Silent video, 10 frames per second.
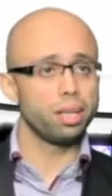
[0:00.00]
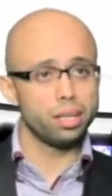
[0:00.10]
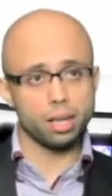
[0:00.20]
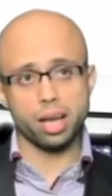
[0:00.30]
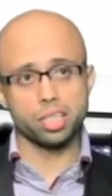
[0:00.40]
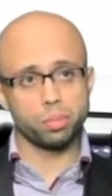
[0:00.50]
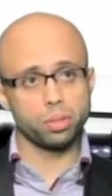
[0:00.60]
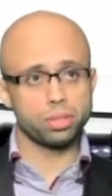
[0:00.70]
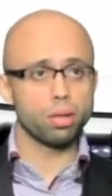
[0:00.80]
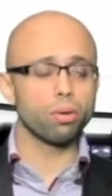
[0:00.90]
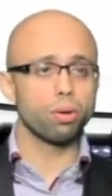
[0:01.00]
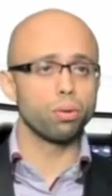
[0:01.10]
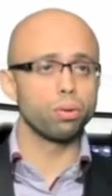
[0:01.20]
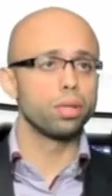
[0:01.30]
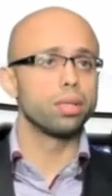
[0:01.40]
any ISP or
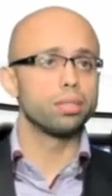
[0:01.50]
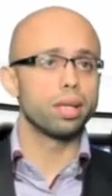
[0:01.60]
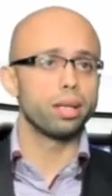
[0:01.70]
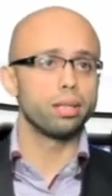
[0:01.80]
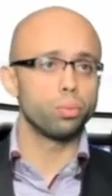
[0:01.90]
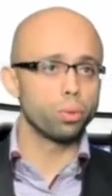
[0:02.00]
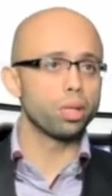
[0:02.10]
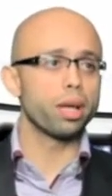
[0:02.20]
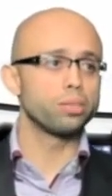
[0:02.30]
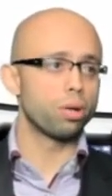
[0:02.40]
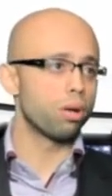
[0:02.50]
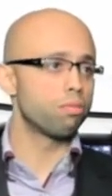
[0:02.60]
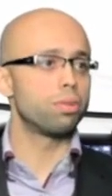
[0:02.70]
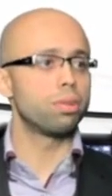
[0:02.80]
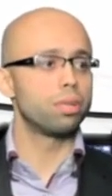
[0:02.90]
telco that would like to
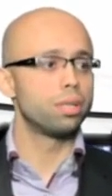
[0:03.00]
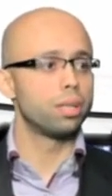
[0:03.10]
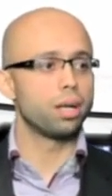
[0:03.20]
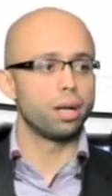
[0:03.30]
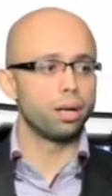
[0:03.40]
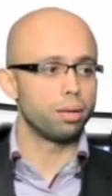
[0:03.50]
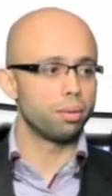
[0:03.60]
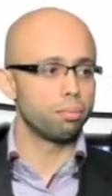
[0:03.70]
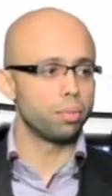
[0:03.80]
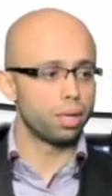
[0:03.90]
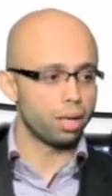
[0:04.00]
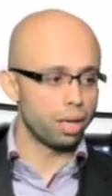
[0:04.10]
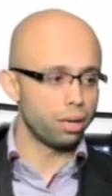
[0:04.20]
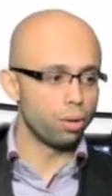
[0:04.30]
offer an